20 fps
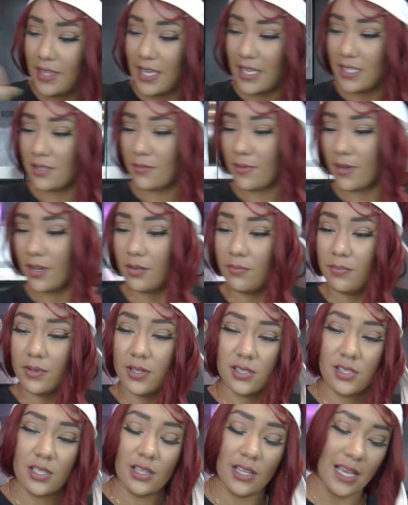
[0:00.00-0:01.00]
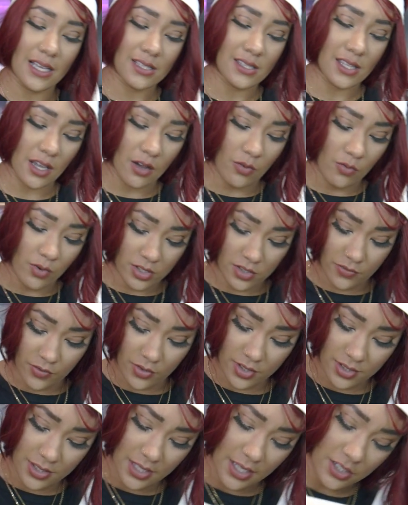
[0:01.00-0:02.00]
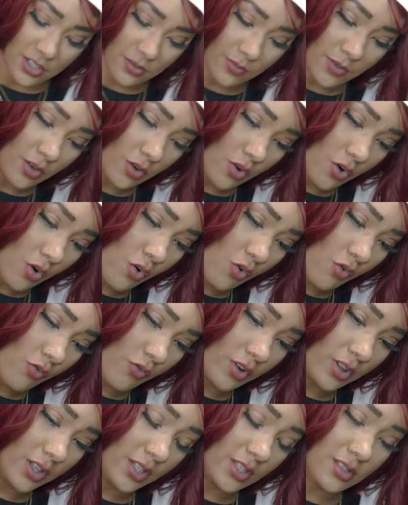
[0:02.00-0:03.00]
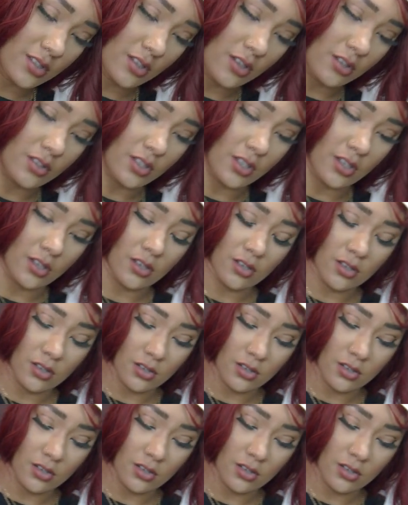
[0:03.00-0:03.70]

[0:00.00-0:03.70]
That's about it, because the last thing I want is for this thing to be overly salty.